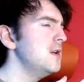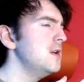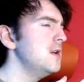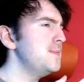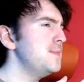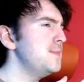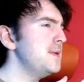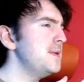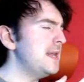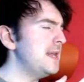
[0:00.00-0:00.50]

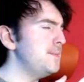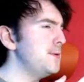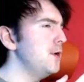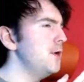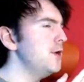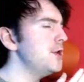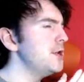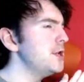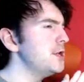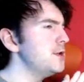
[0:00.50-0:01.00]
For people
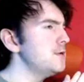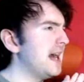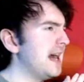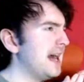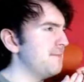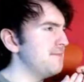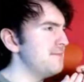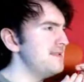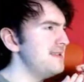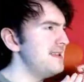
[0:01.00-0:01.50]
who
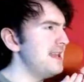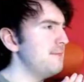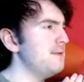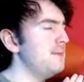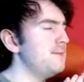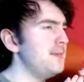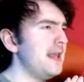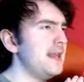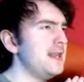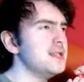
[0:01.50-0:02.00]
have
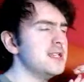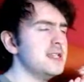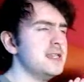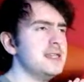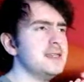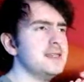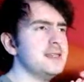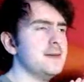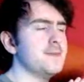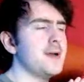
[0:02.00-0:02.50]
never been to
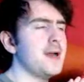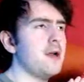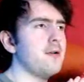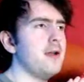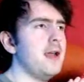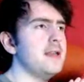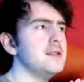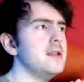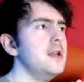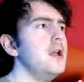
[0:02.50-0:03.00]
Disneyland
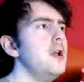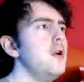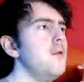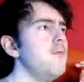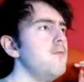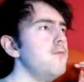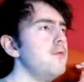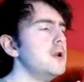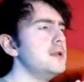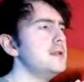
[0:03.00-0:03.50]
Paris...
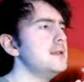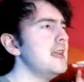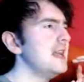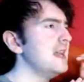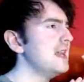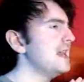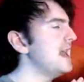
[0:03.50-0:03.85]
Would they